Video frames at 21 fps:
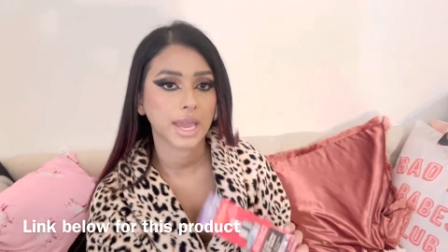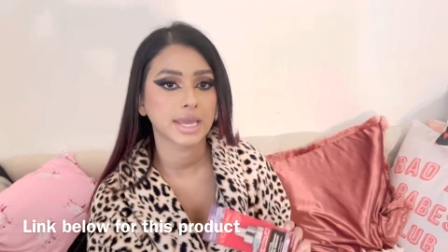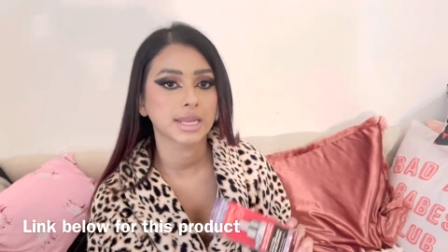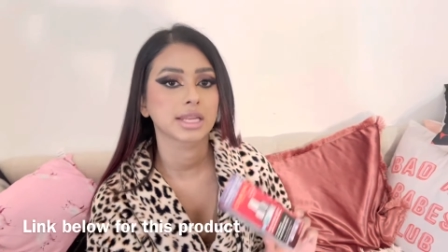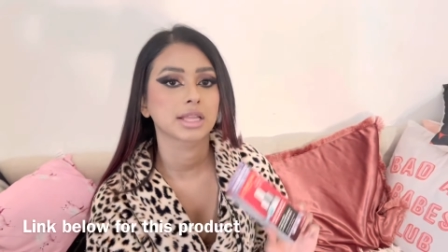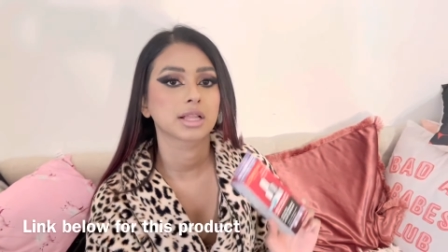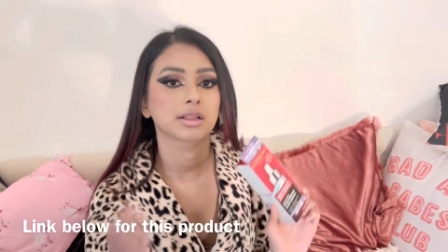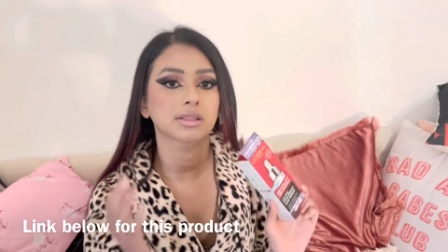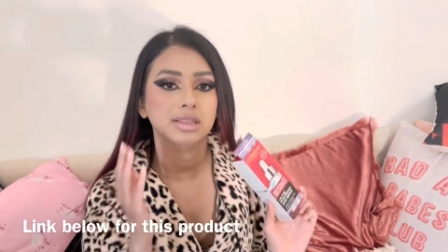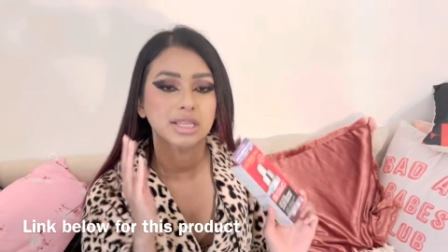
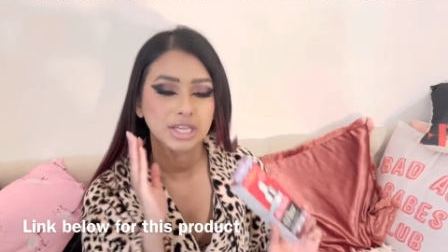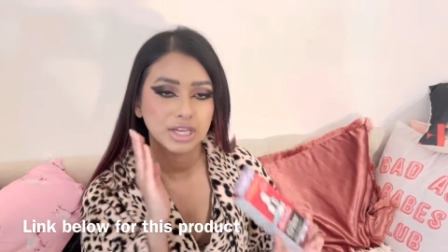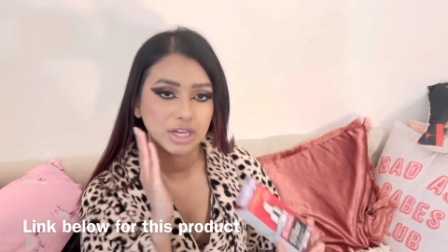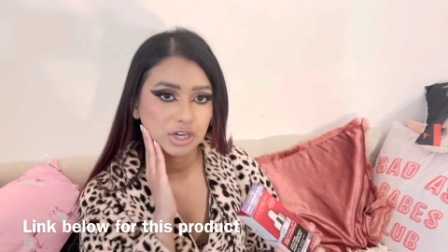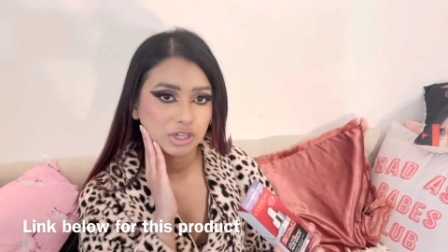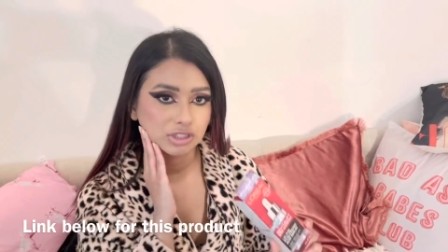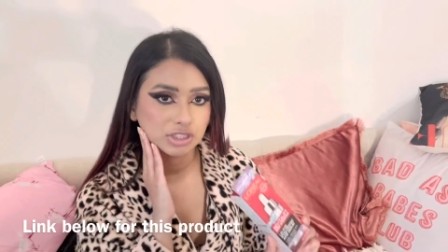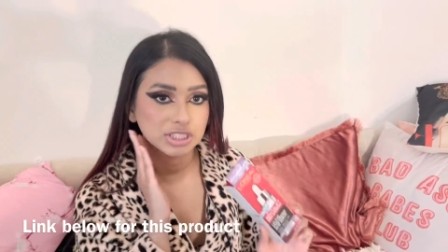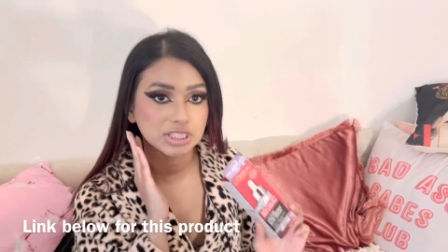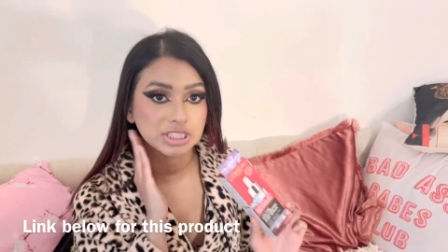
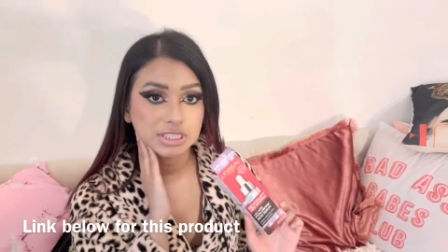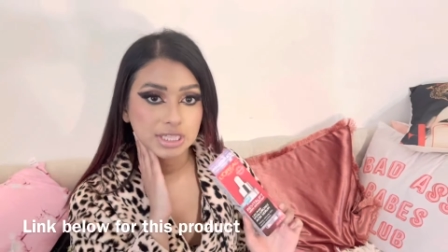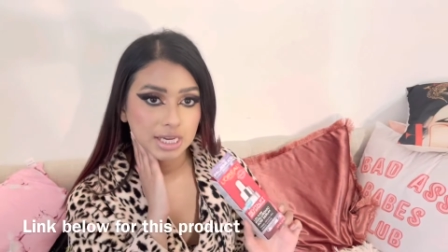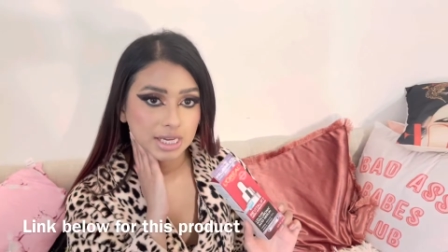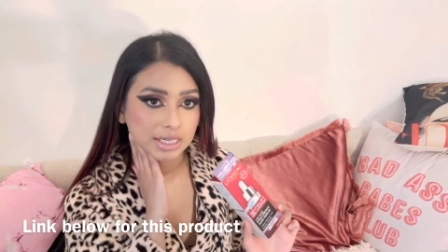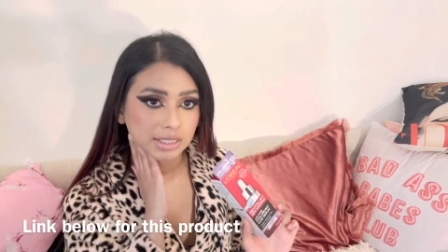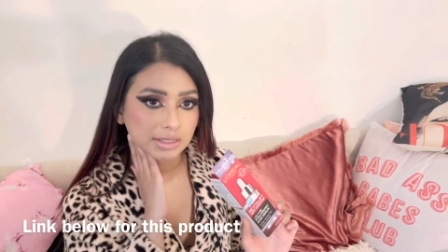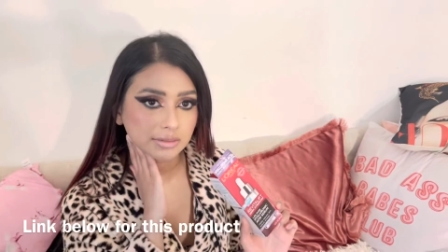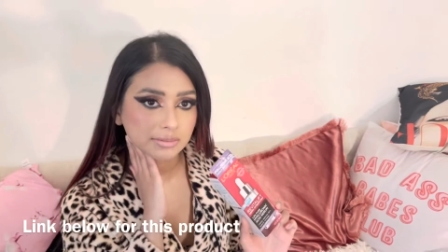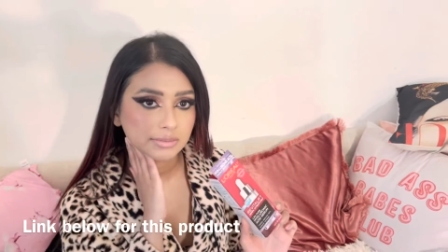clear
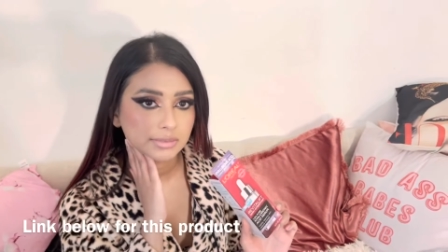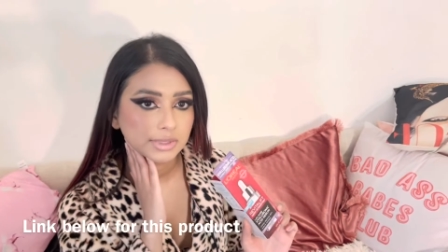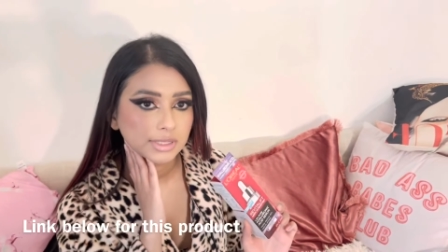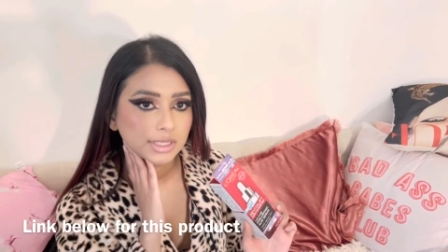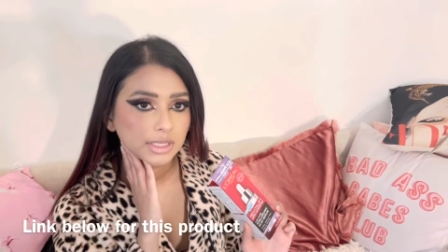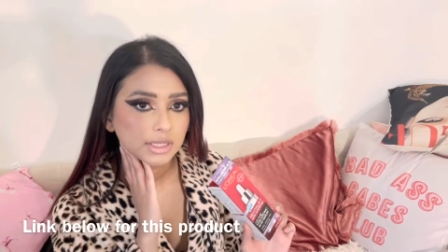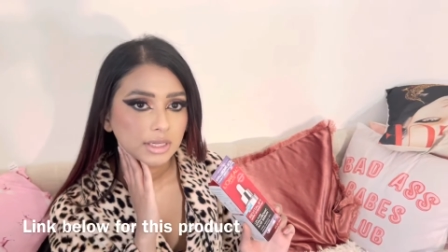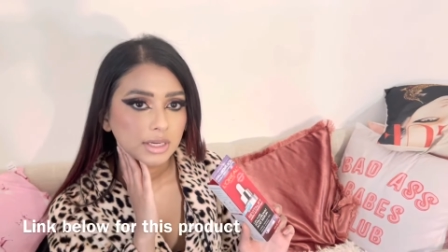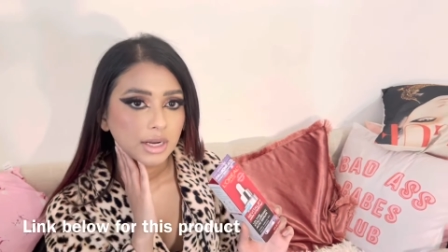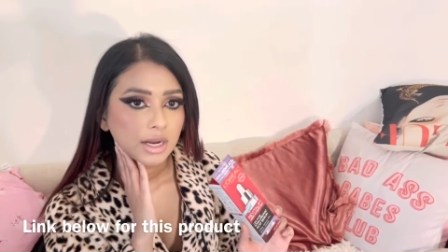skin,
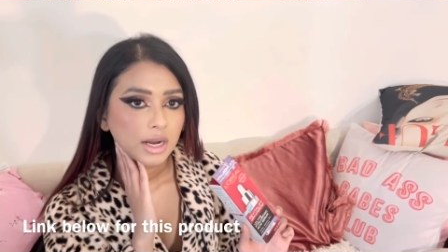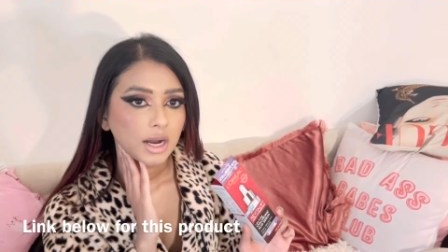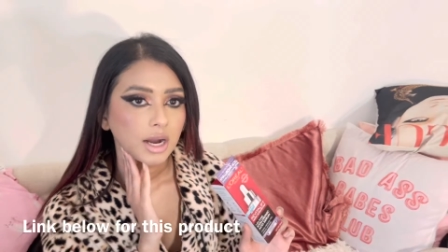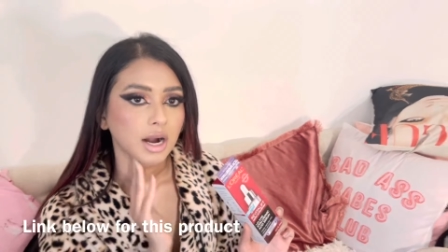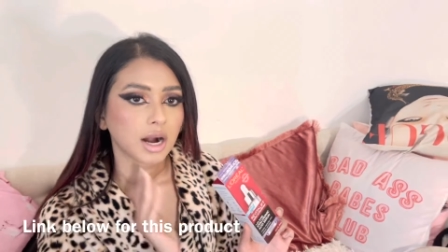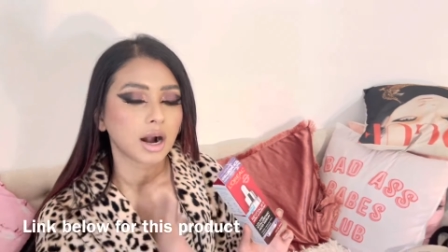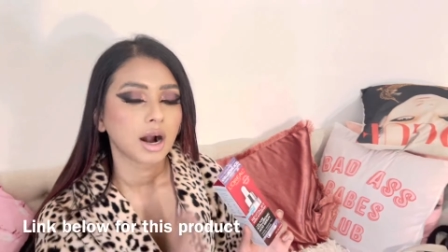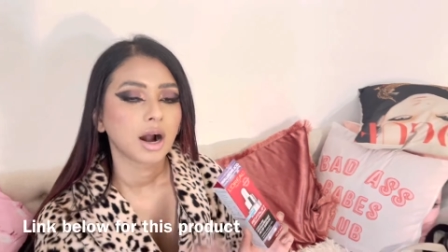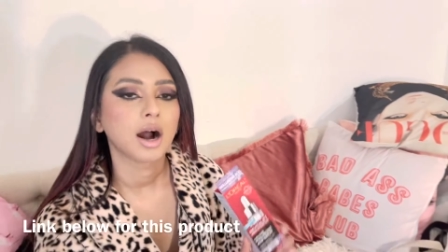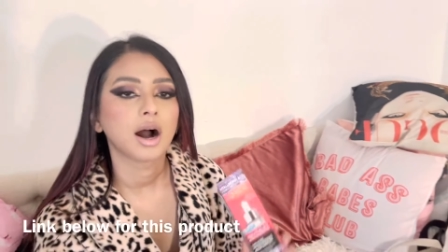
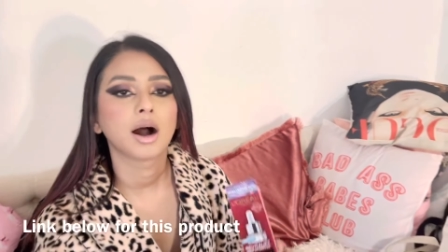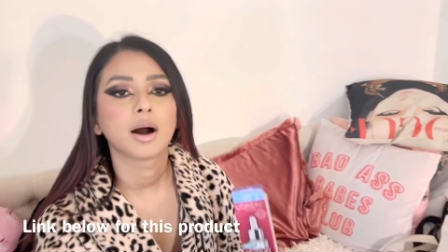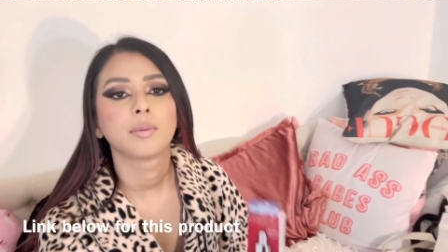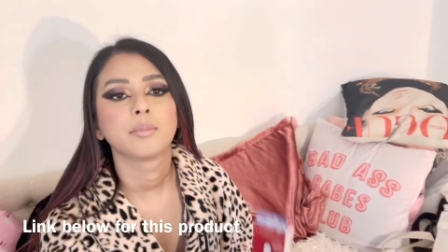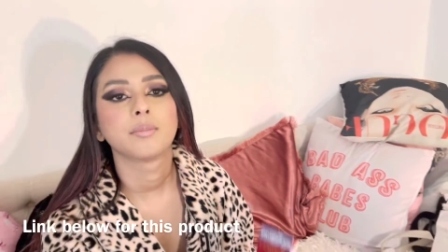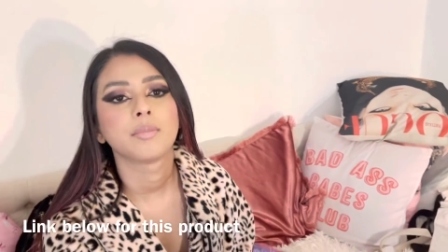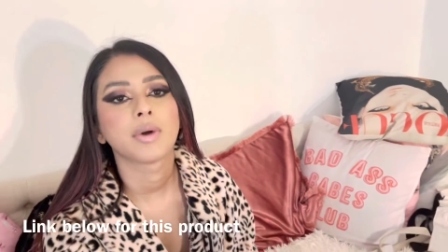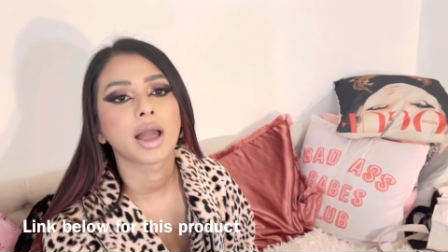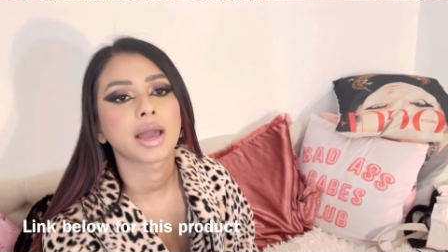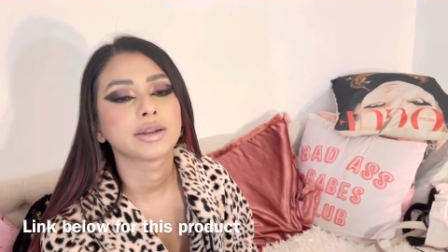
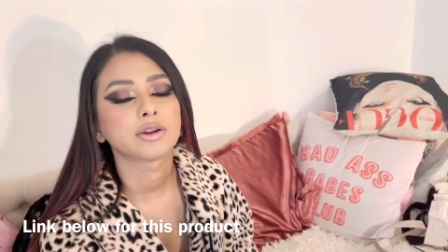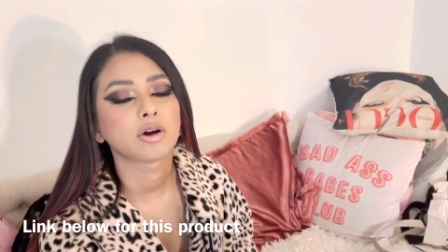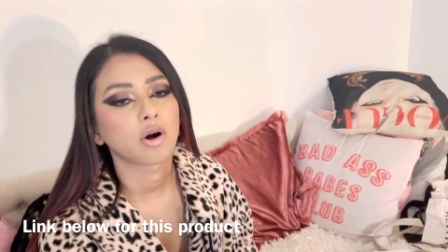and